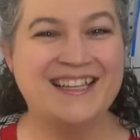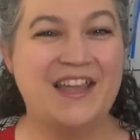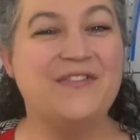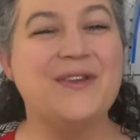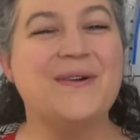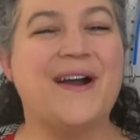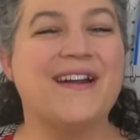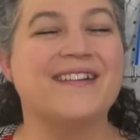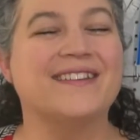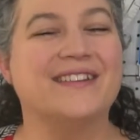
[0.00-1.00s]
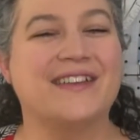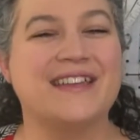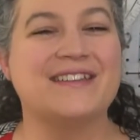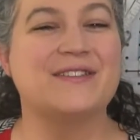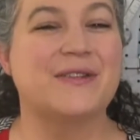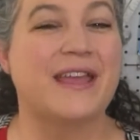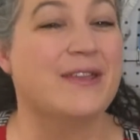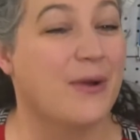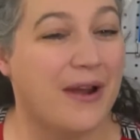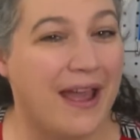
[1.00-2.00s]
If you are looking to get
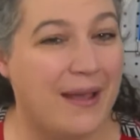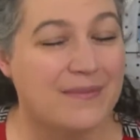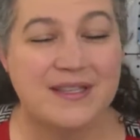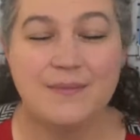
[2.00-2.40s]
your hems